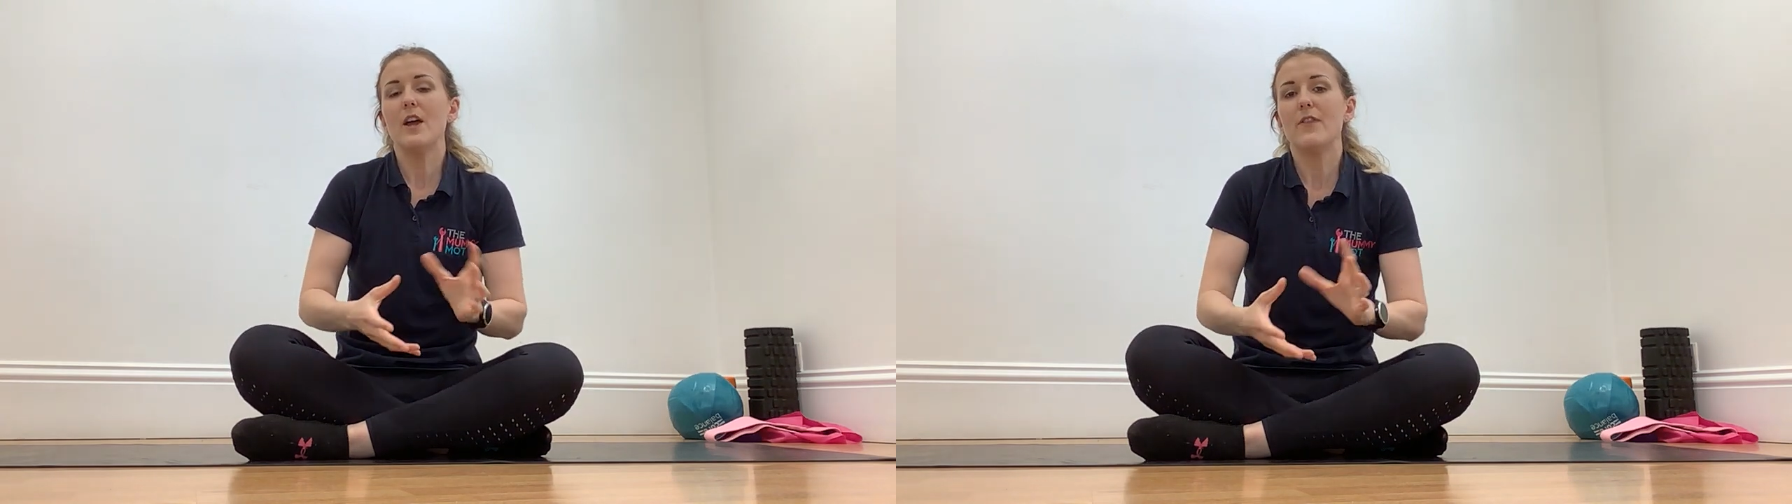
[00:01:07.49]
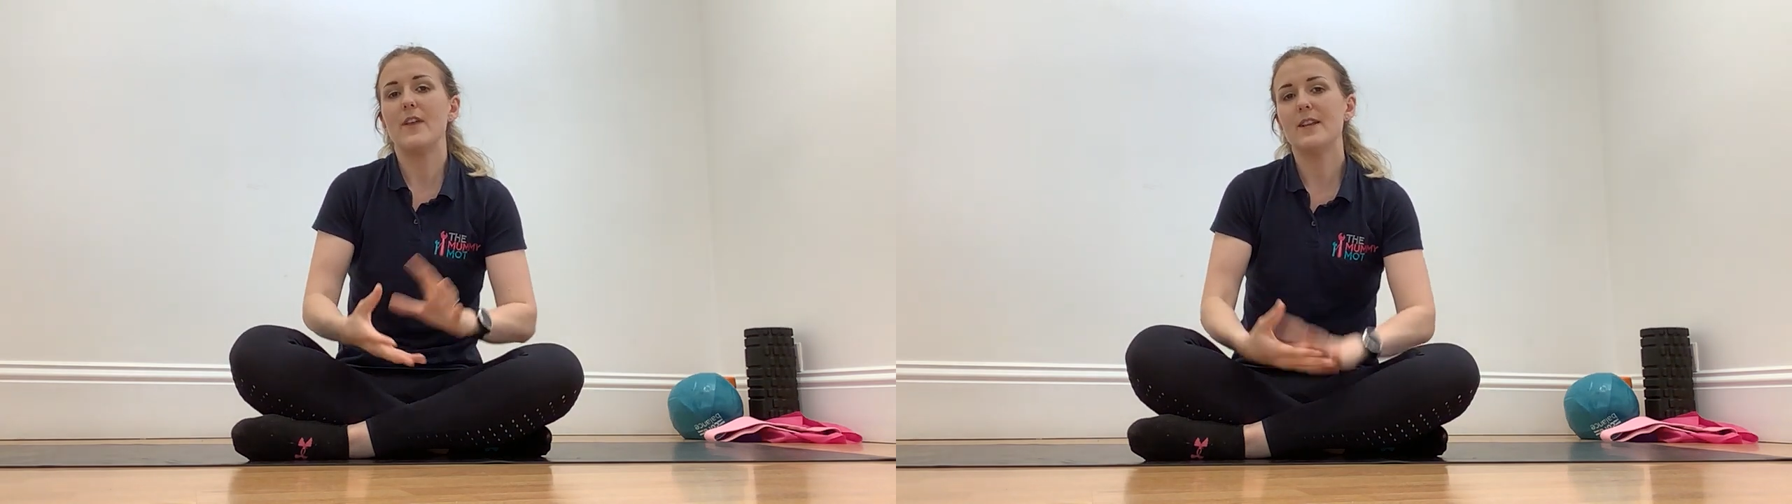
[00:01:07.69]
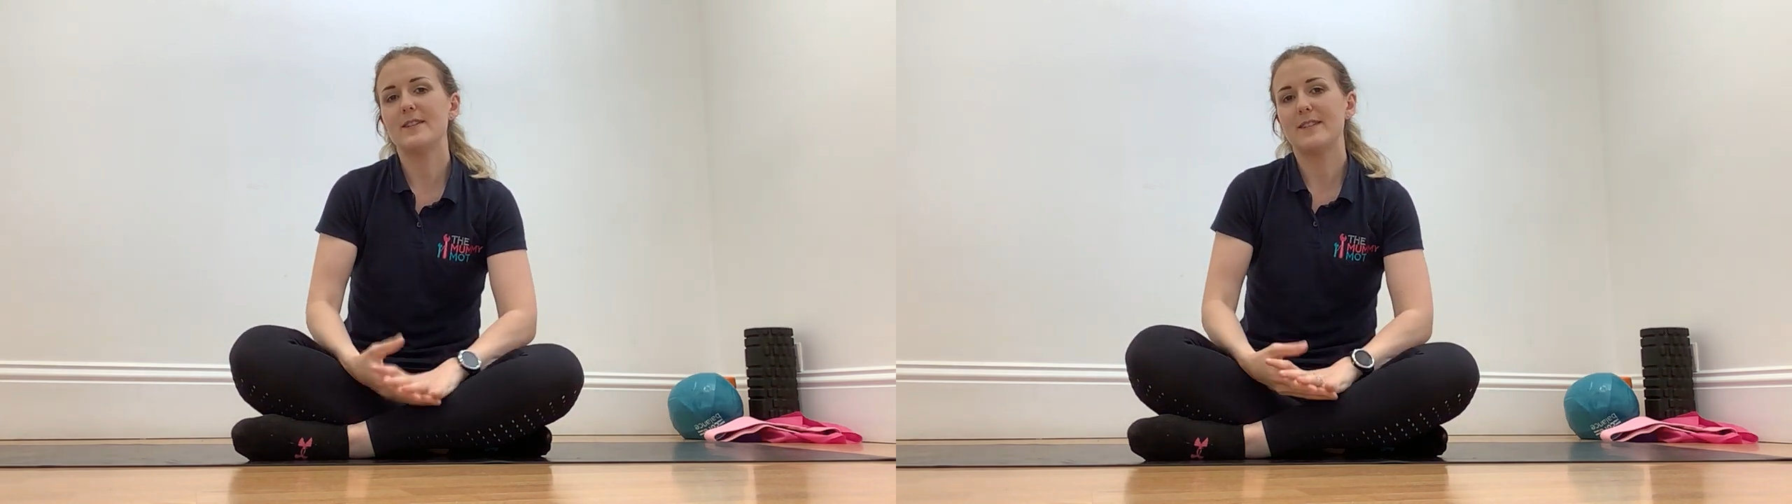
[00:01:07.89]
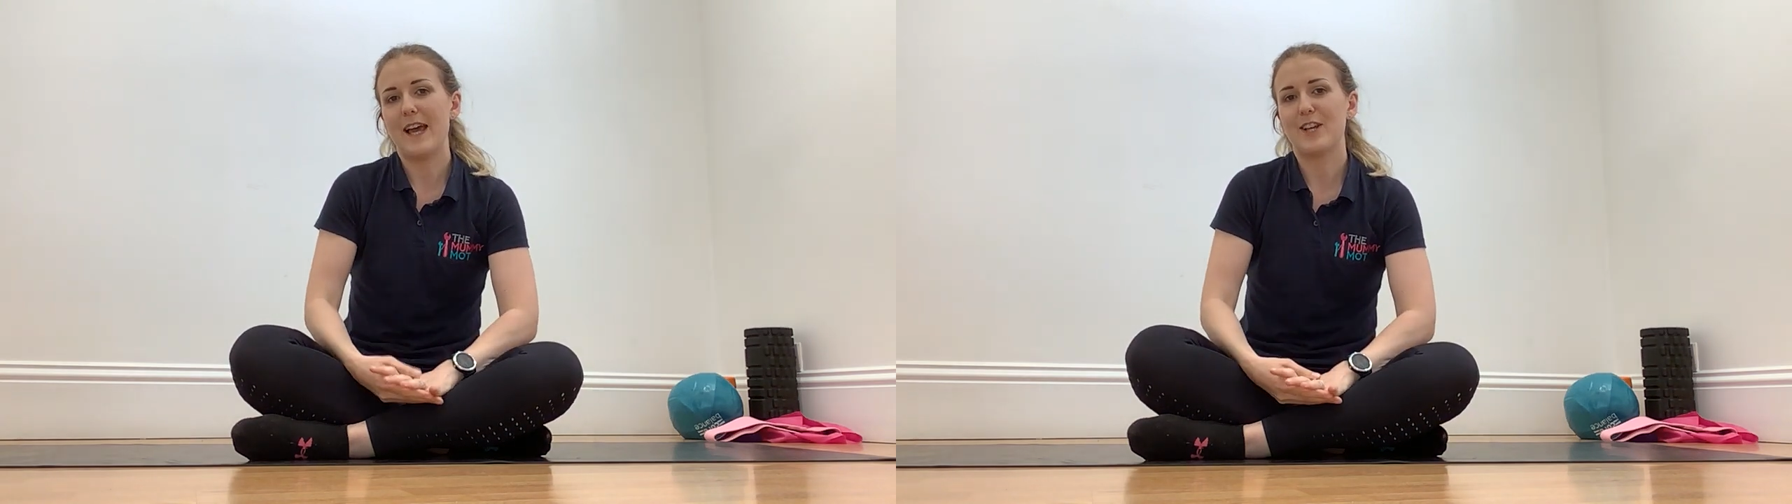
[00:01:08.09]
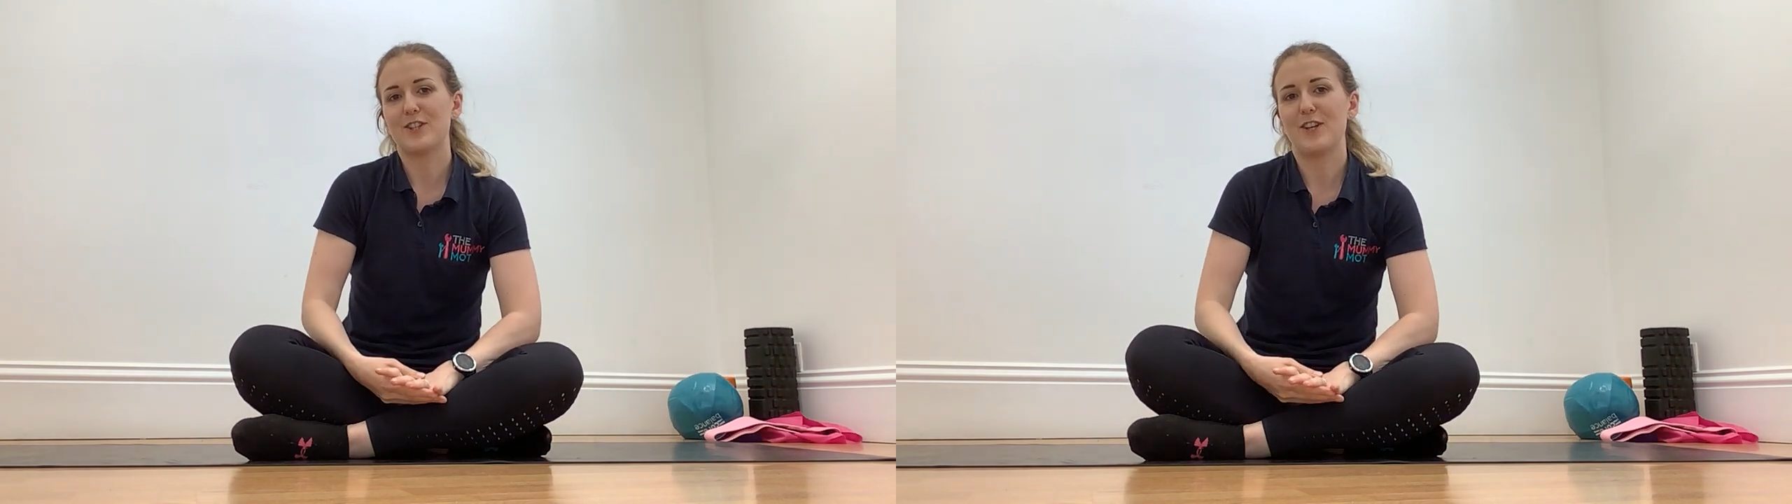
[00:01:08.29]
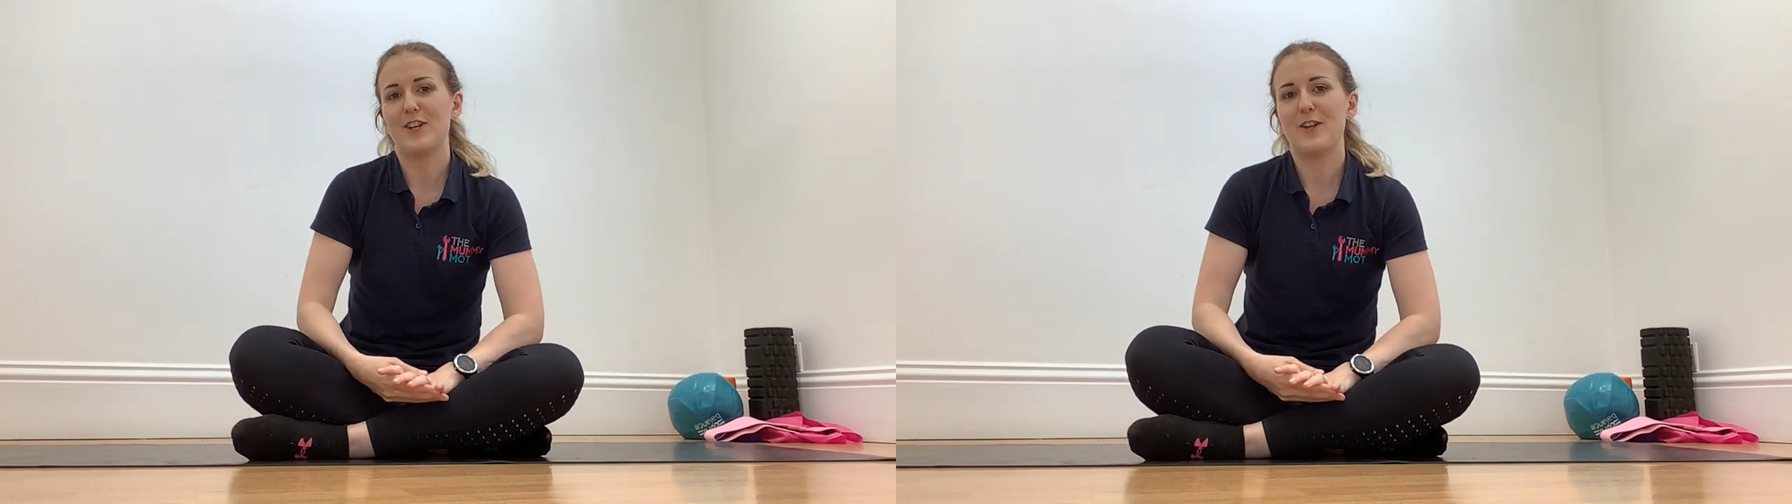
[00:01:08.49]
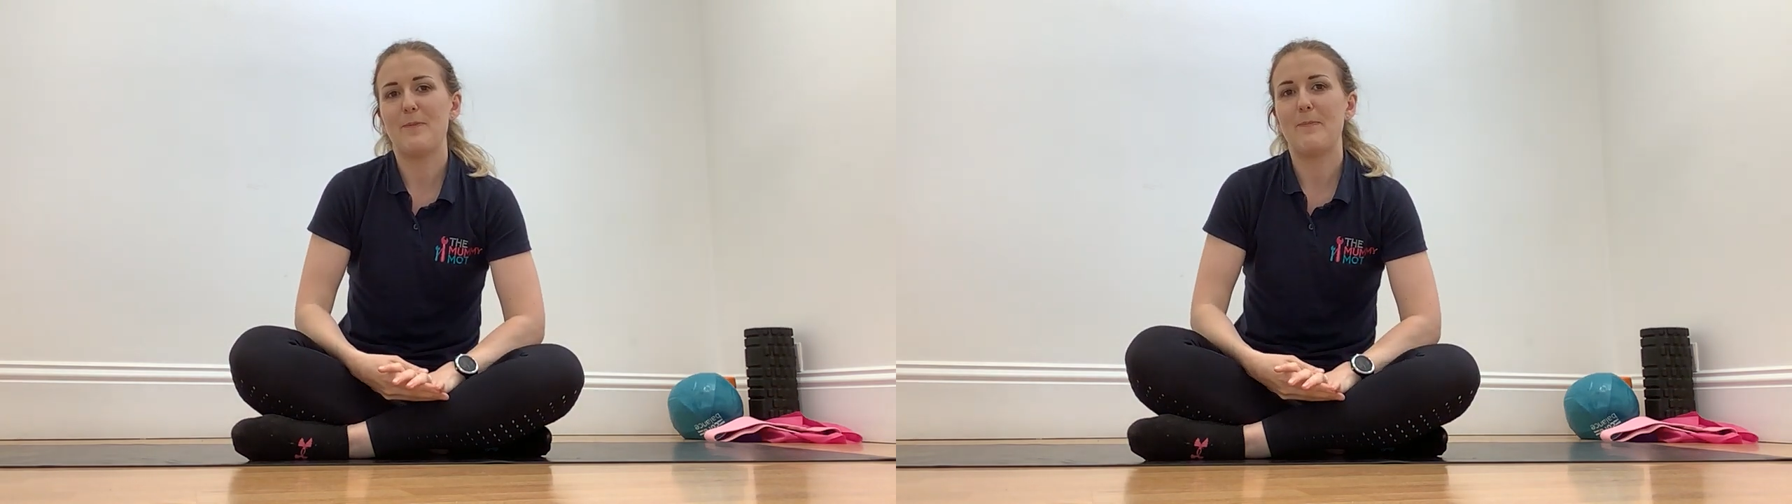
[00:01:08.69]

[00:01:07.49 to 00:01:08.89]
This section